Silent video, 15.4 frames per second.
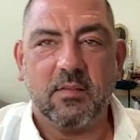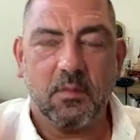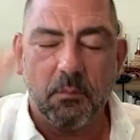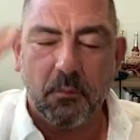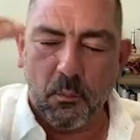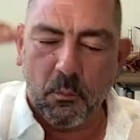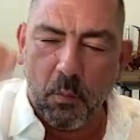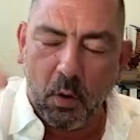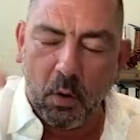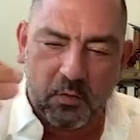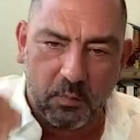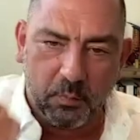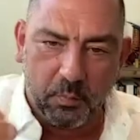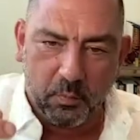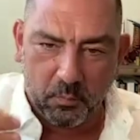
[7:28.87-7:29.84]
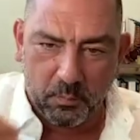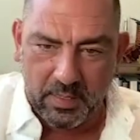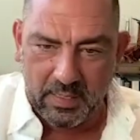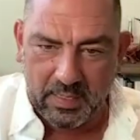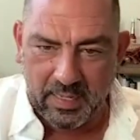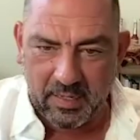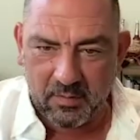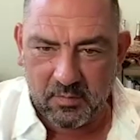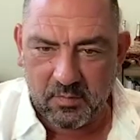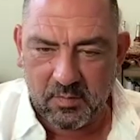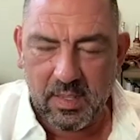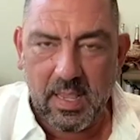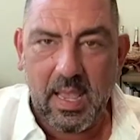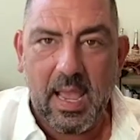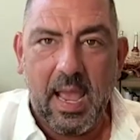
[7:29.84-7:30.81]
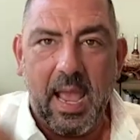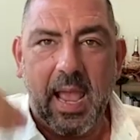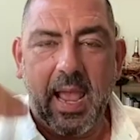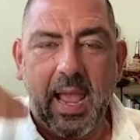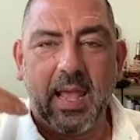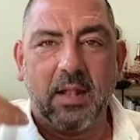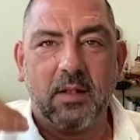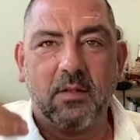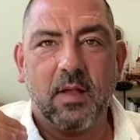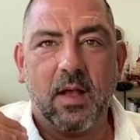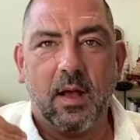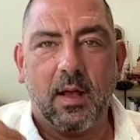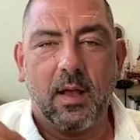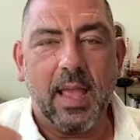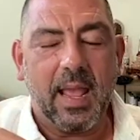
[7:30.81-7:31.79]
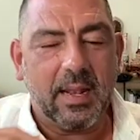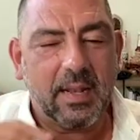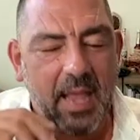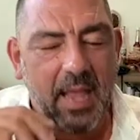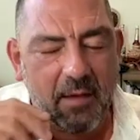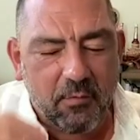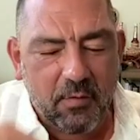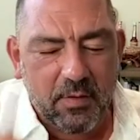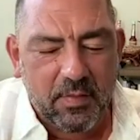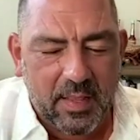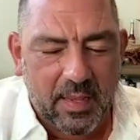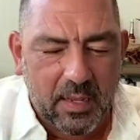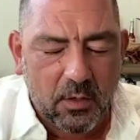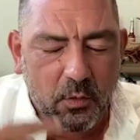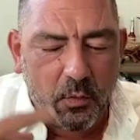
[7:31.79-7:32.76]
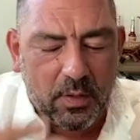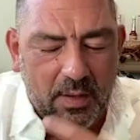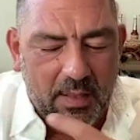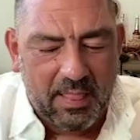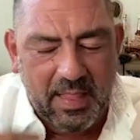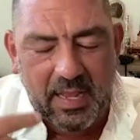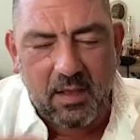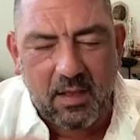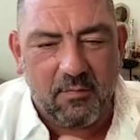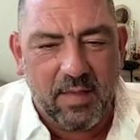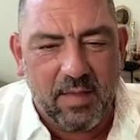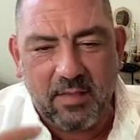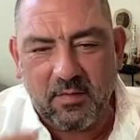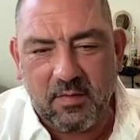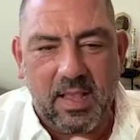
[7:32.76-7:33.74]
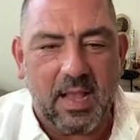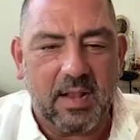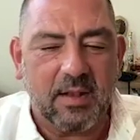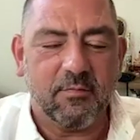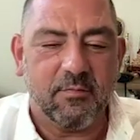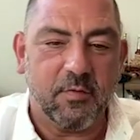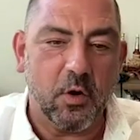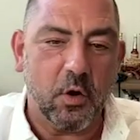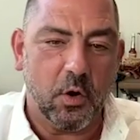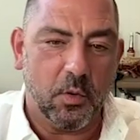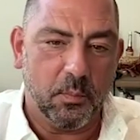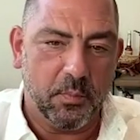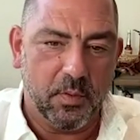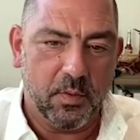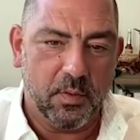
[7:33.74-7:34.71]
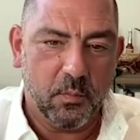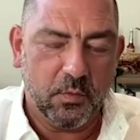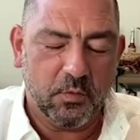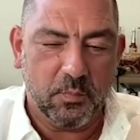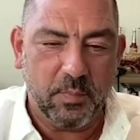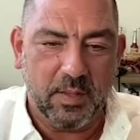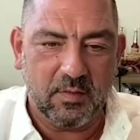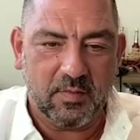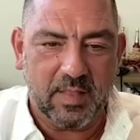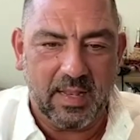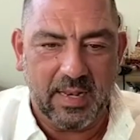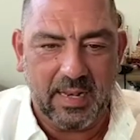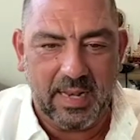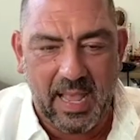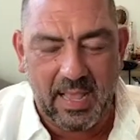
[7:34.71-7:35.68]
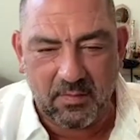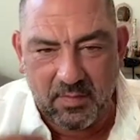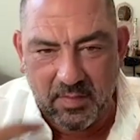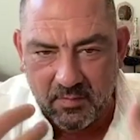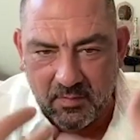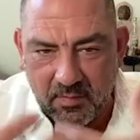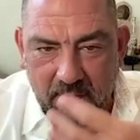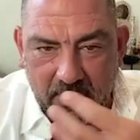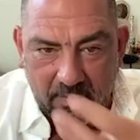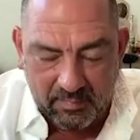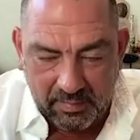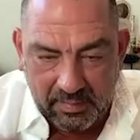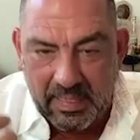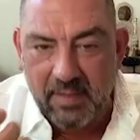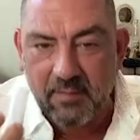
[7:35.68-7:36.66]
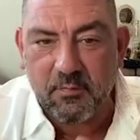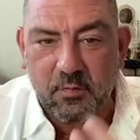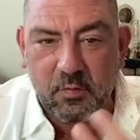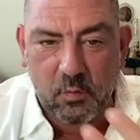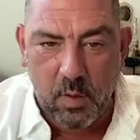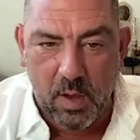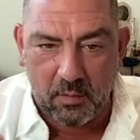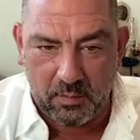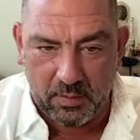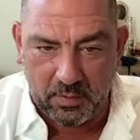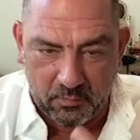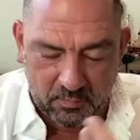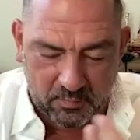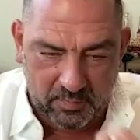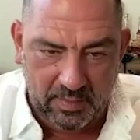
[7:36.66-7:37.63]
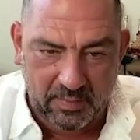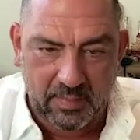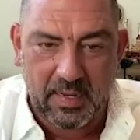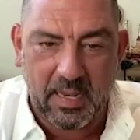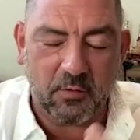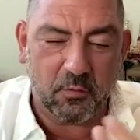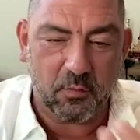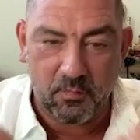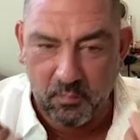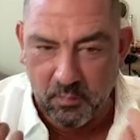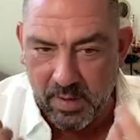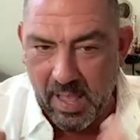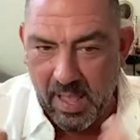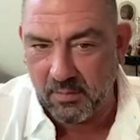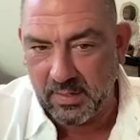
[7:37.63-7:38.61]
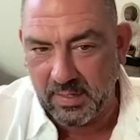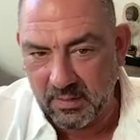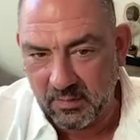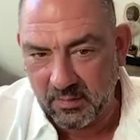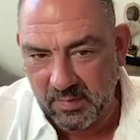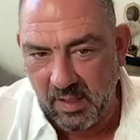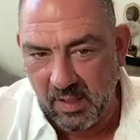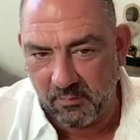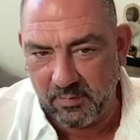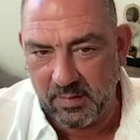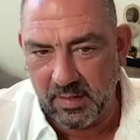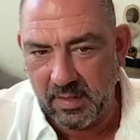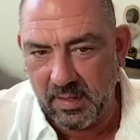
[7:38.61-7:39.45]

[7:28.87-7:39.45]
multiple meanings, and everything you can think of as a kind of verb, which means that it has this lived quality, just like the nature of reality itself.